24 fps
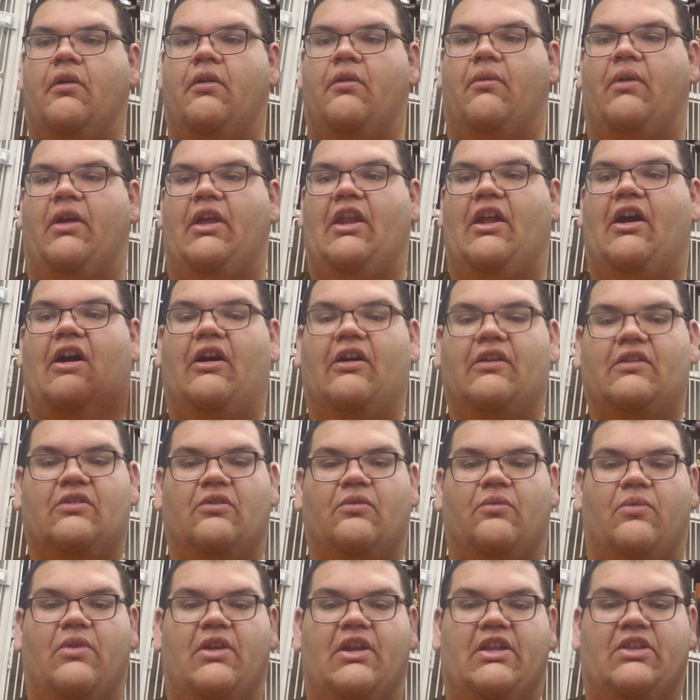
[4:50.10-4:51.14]
Right.
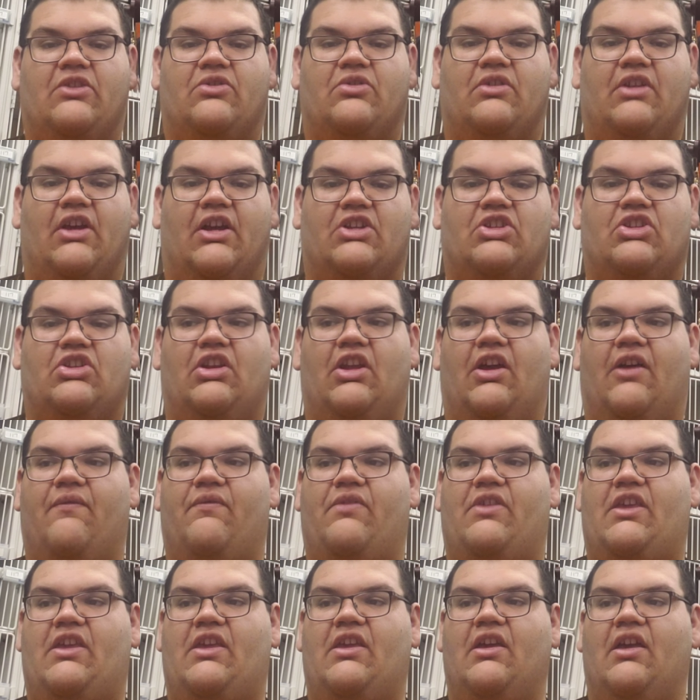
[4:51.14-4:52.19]
Also, reintroduction
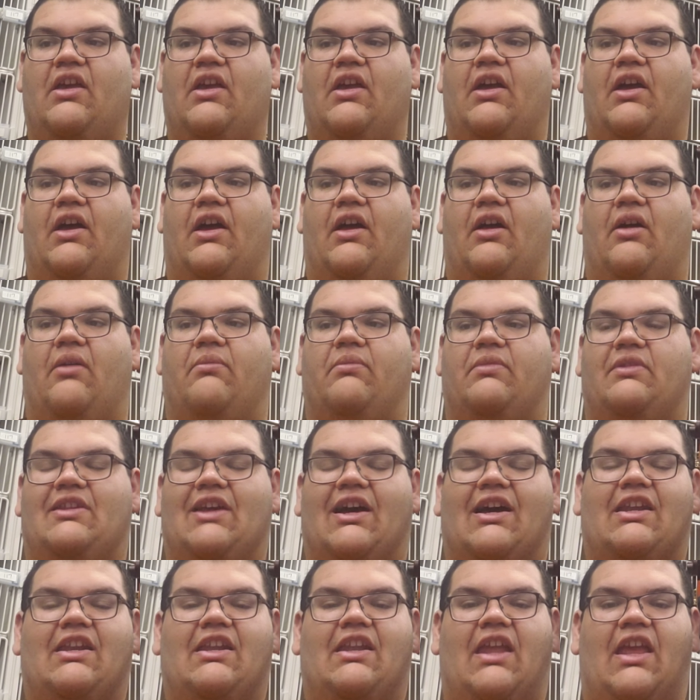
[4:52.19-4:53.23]
of the
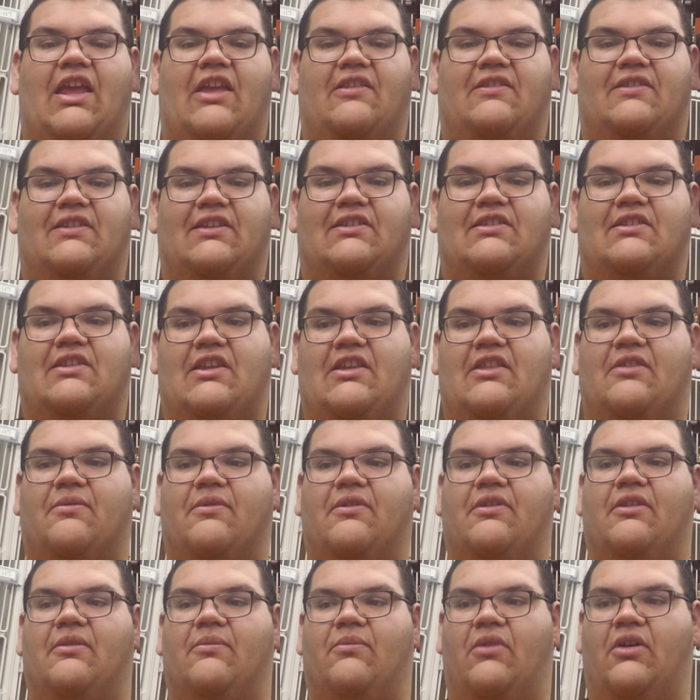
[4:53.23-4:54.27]
dotted A16th
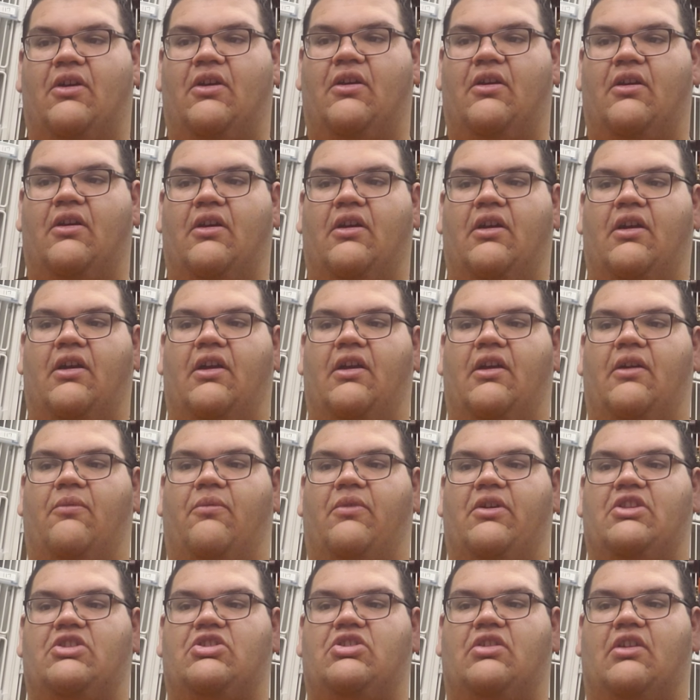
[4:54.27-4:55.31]
rhythm,
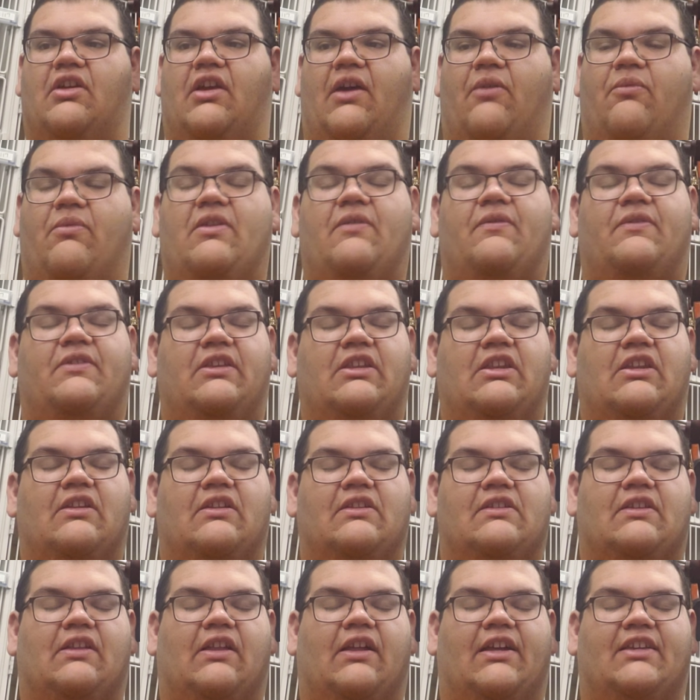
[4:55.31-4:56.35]
which we've seen in
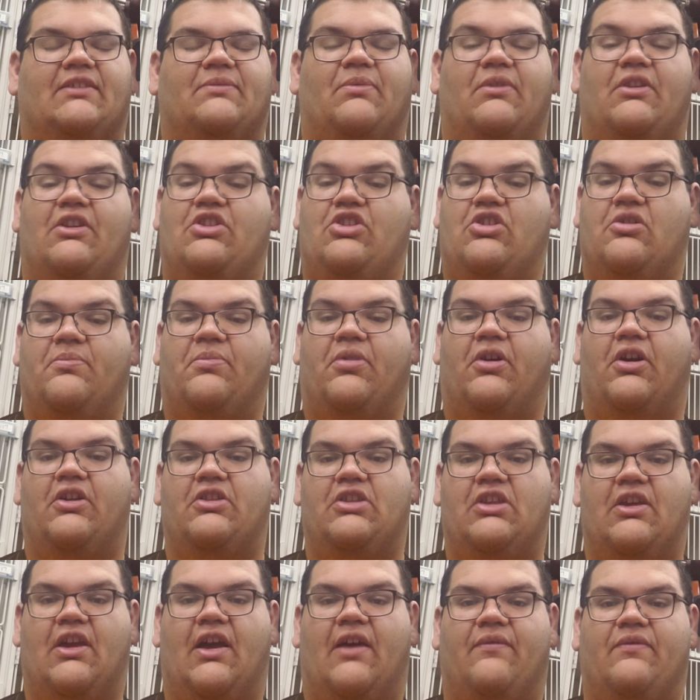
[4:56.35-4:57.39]
this class, but in your
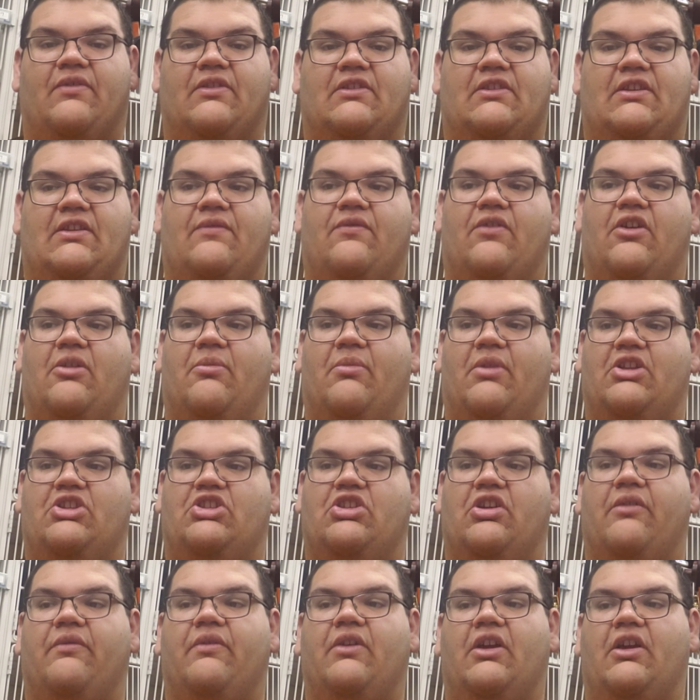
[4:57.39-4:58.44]
part you haven't seen very
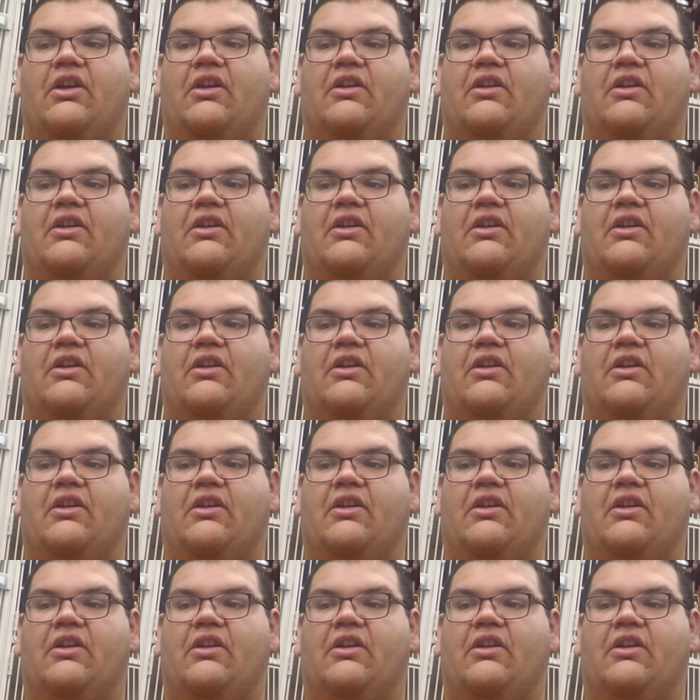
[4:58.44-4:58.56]
much of.